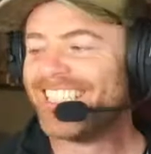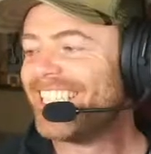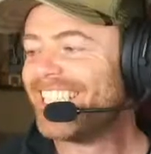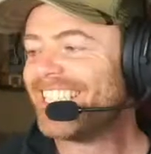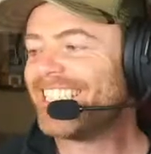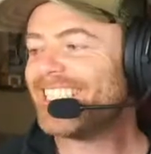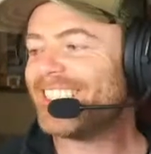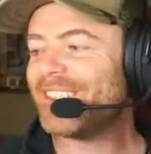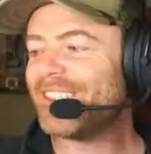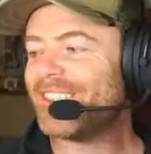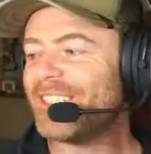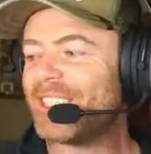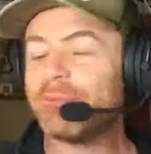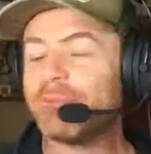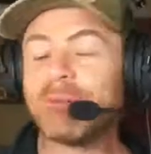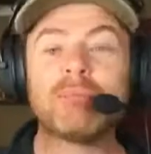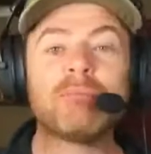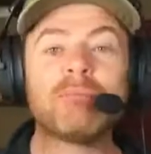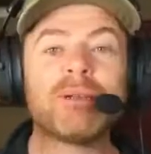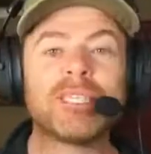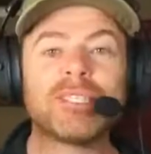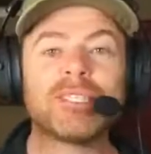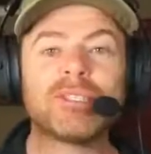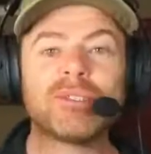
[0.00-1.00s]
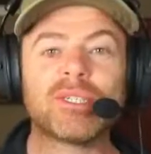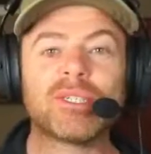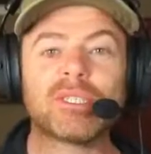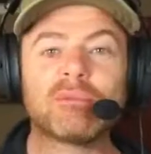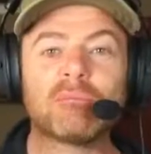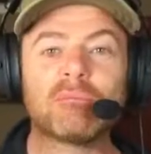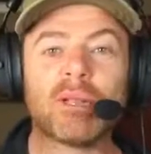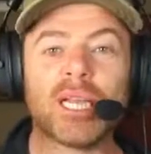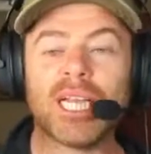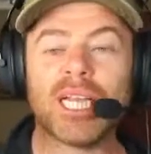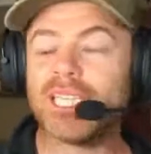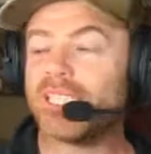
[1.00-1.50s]
so I do my best to
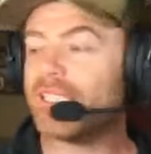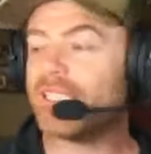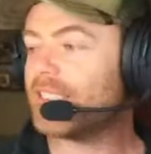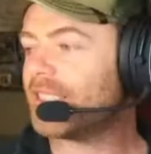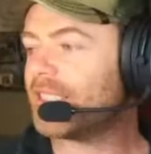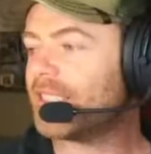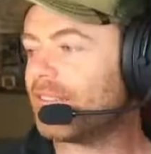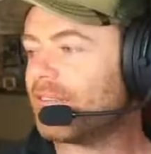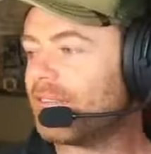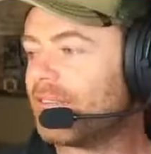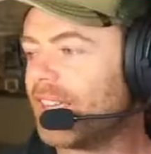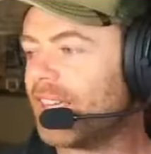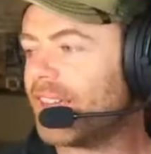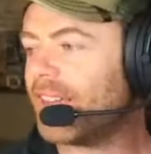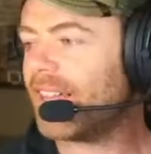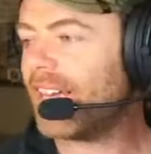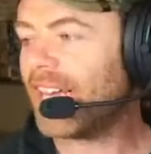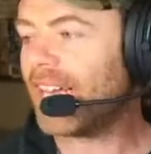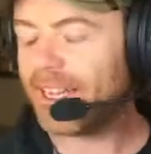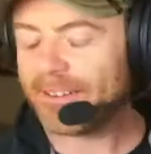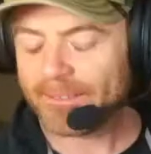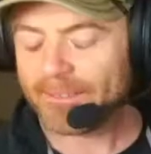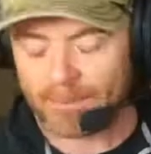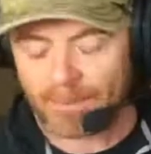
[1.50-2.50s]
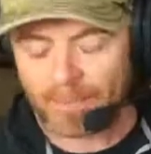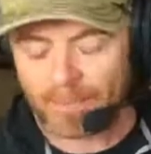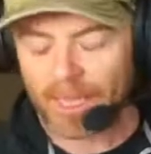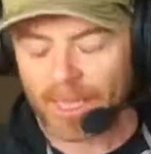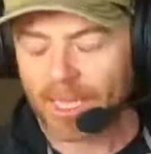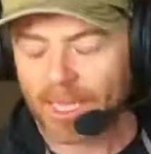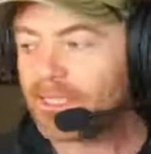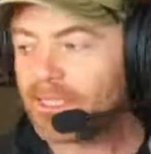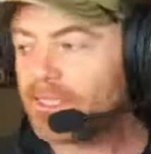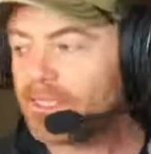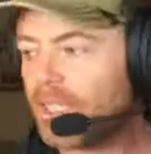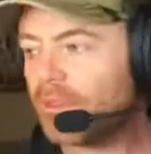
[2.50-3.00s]
explain and stuff like that.
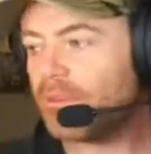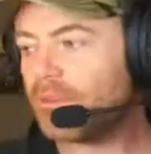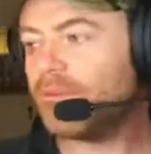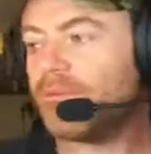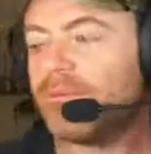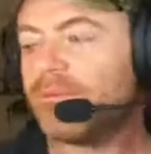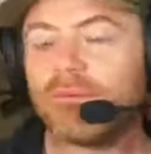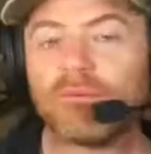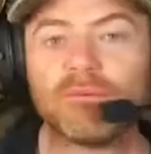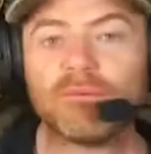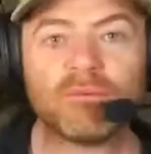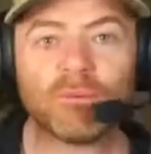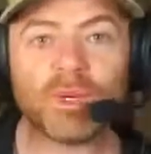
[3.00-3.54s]
So we're